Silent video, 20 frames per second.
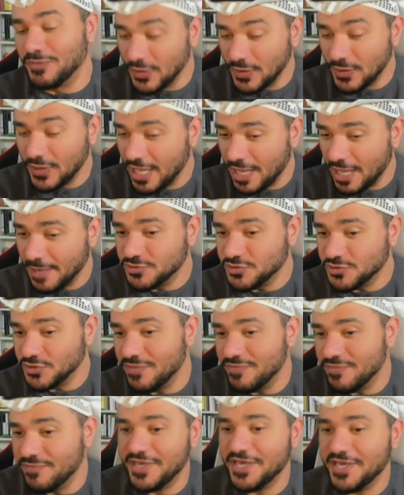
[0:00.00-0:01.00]
look up to
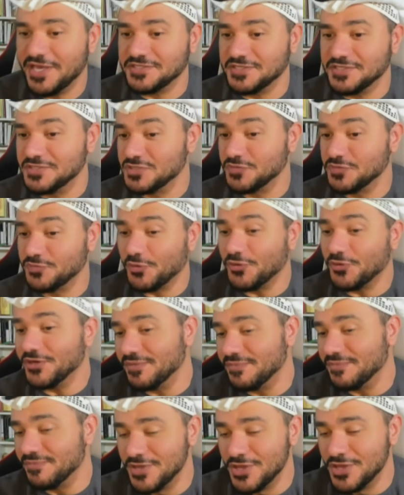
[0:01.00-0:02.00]
M B S and support
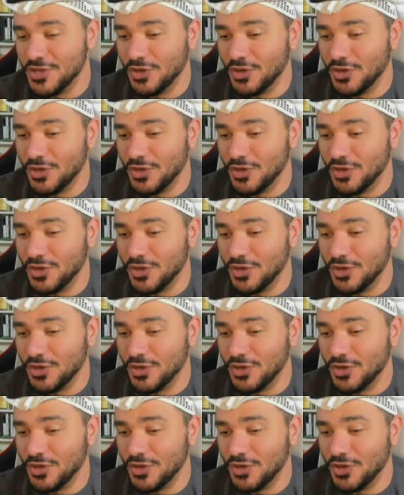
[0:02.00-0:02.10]
him,